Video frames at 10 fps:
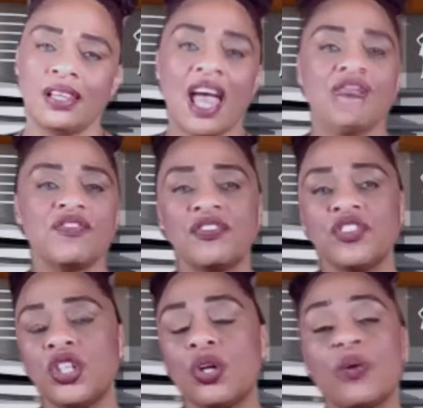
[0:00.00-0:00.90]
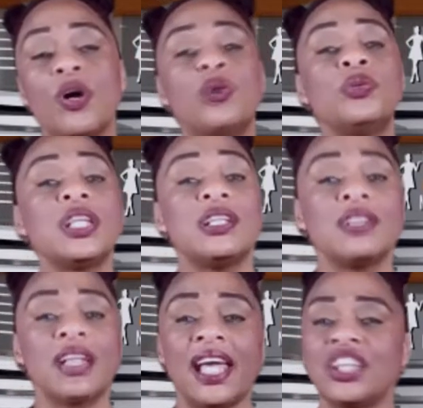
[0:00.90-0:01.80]
That 15 year old who
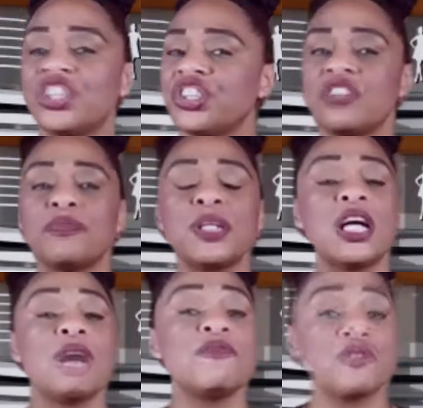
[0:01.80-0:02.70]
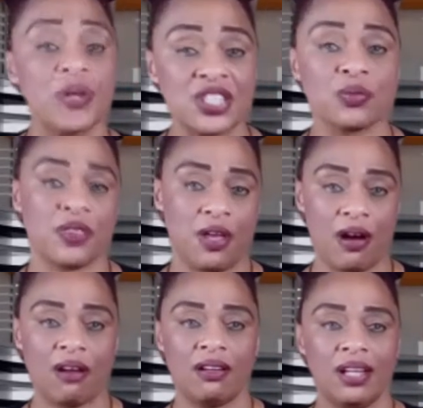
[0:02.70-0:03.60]
killed Kayla should have become friends with
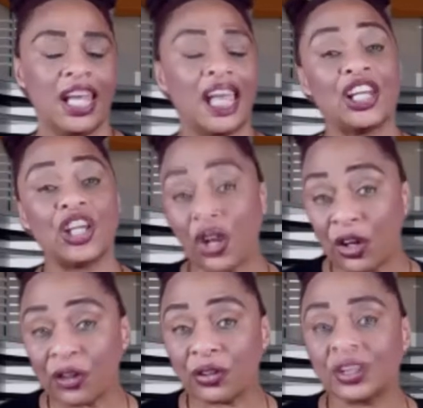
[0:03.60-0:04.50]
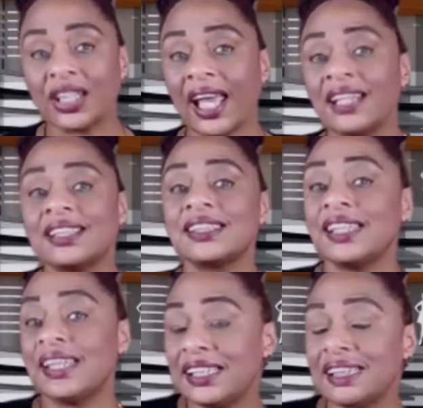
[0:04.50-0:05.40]
her and learned Kayla's
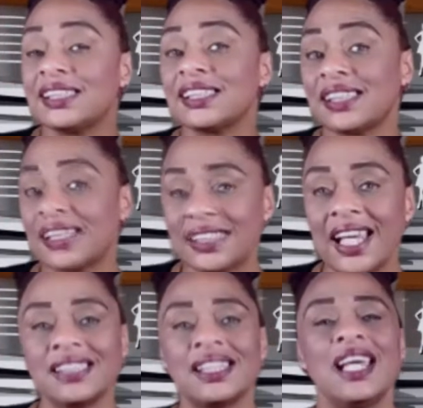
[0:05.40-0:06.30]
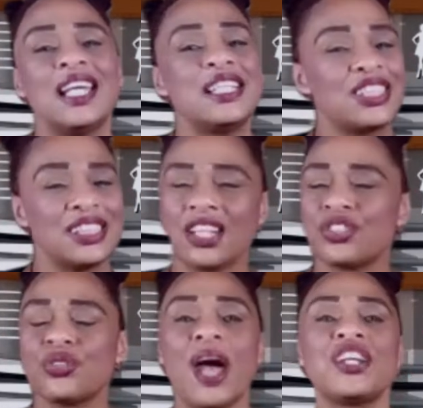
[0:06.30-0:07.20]
keys to success instead
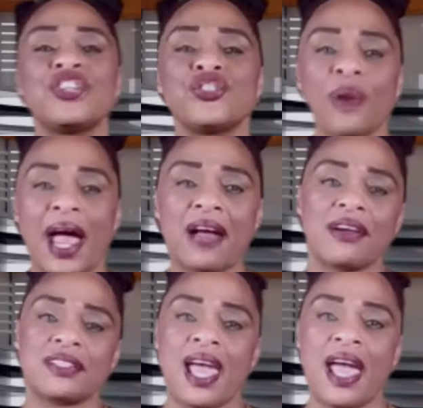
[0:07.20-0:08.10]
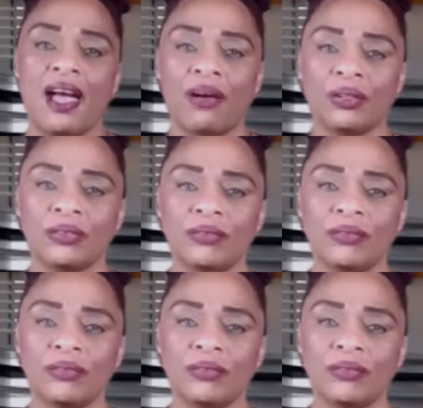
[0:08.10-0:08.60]
of trying to drag her down.